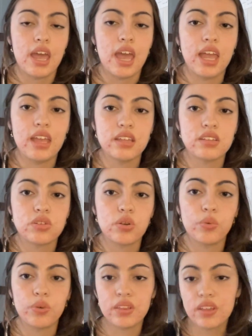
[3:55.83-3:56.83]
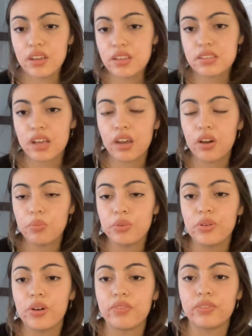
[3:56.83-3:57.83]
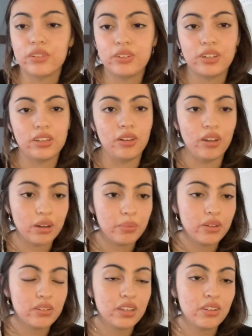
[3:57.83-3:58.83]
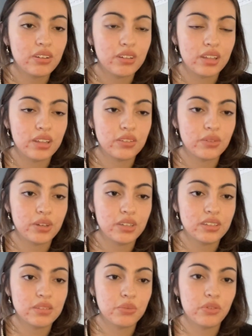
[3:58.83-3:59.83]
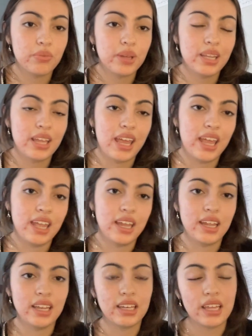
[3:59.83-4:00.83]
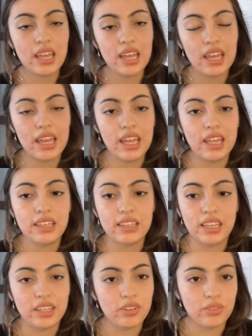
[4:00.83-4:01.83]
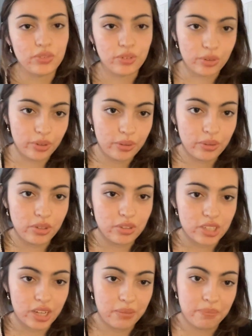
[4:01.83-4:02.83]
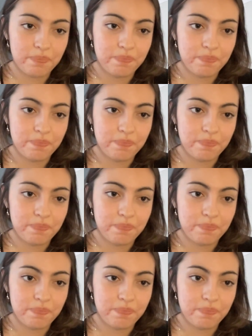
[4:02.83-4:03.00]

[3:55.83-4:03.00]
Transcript: And so with this, I hope you have learned a lot about the surrealist movement, and thank you for your time.